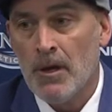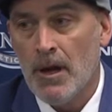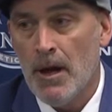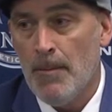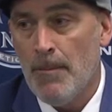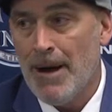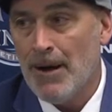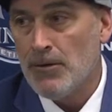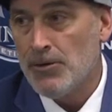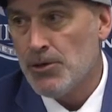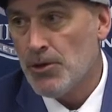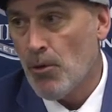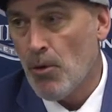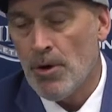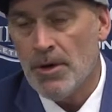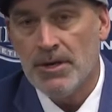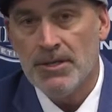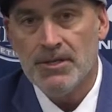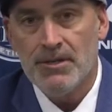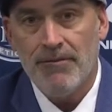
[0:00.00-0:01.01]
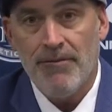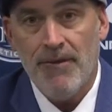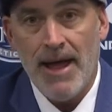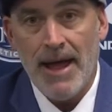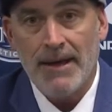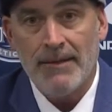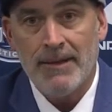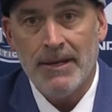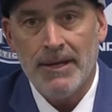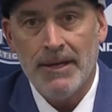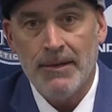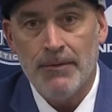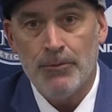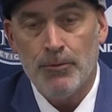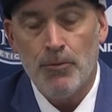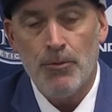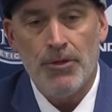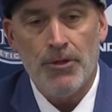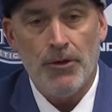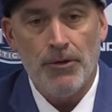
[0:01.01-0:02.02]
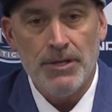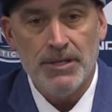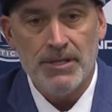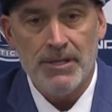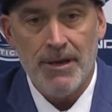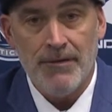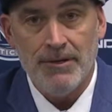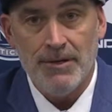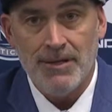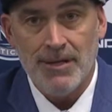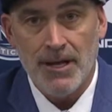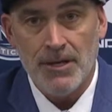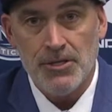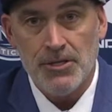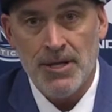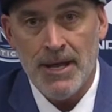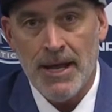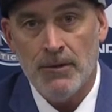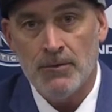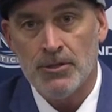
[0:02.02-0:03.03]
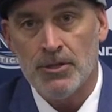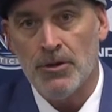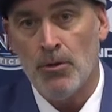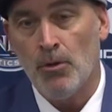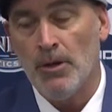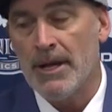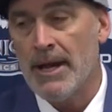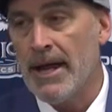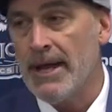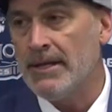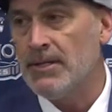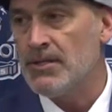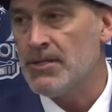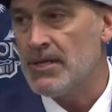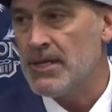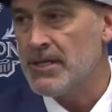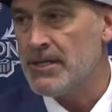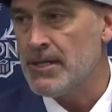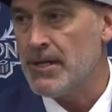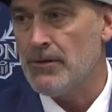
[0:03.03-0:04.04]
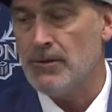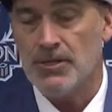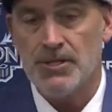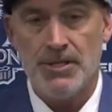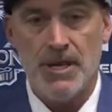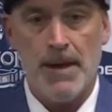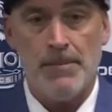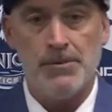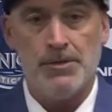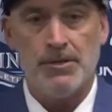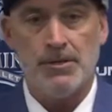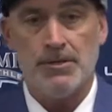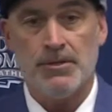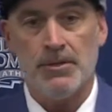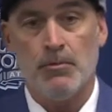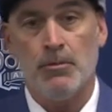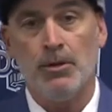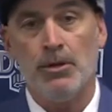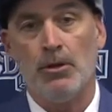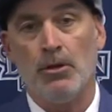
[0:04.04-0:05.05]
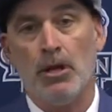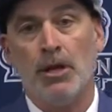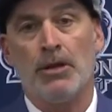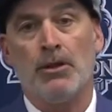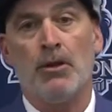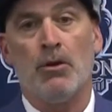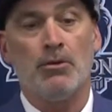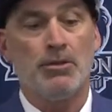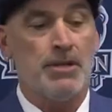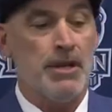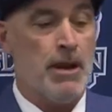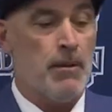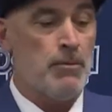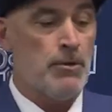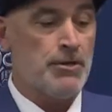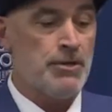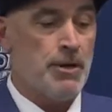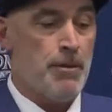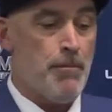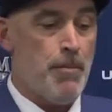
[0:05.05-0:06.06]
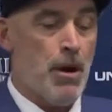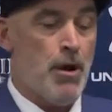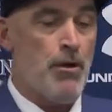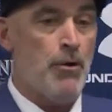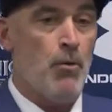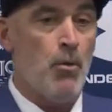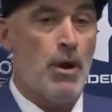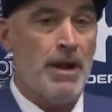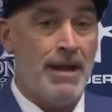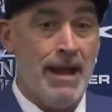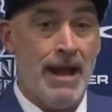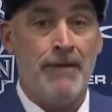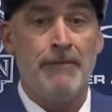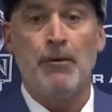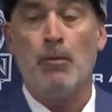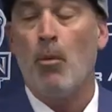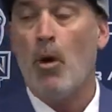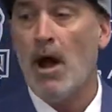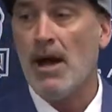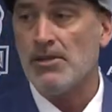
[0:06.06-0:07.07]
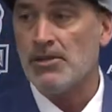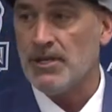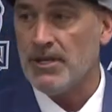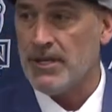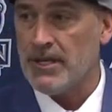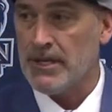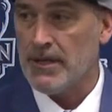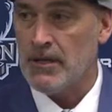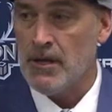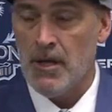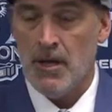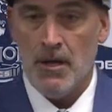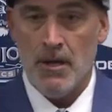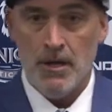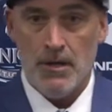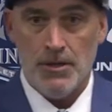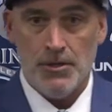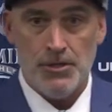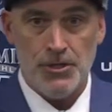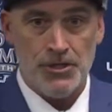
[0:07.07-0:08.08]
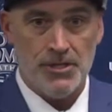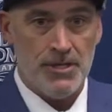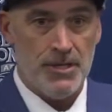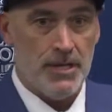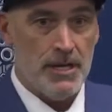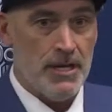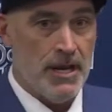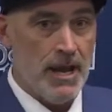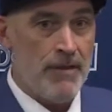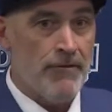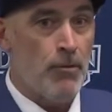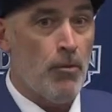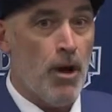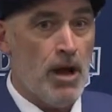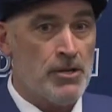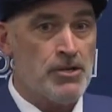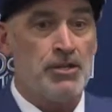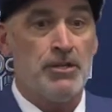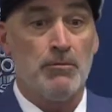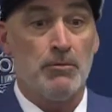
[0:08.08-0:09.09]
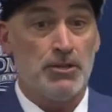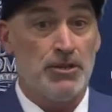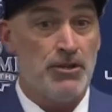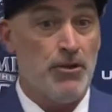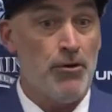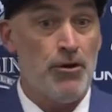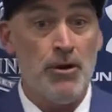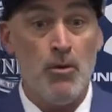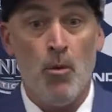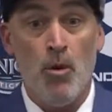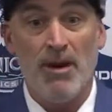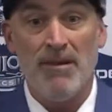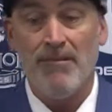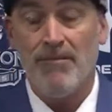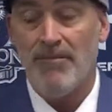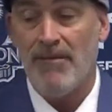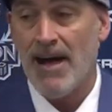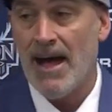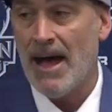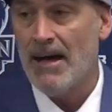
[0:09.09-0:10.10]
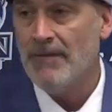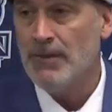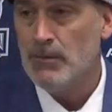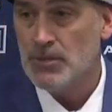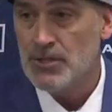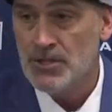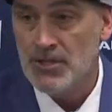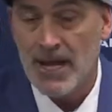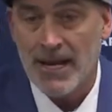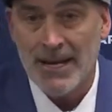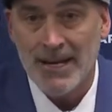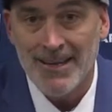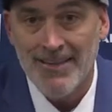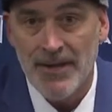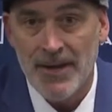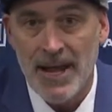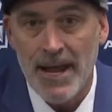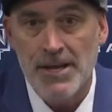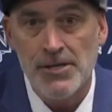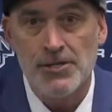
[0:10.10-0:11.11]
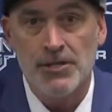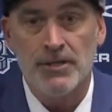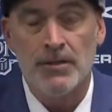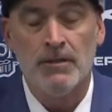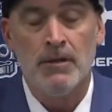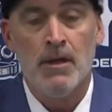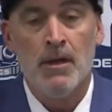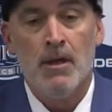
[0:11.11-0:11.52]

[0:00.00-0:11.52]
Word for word: about Jordan is the fact that he threw 37 touchdowns and only had six interceptions. And when you look at those numbers compared to what David Washington just did, David Washington was 31 and five. He was second in the nation